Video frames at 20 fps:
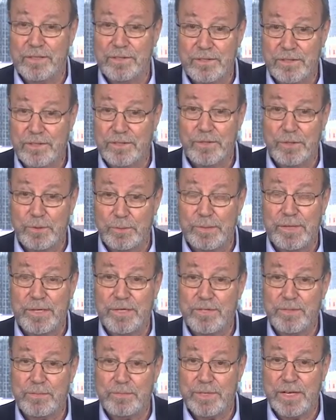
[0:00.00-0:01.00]
the
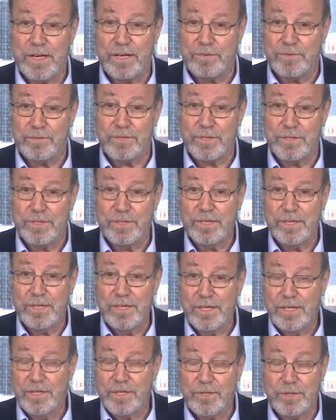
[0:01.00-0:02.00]
Europeans themselves.
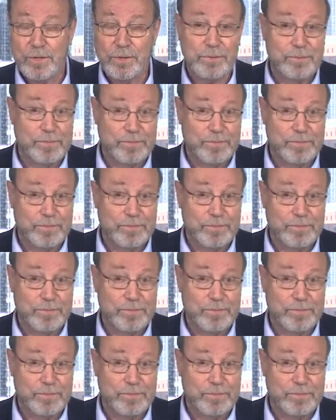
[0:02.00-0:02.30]
So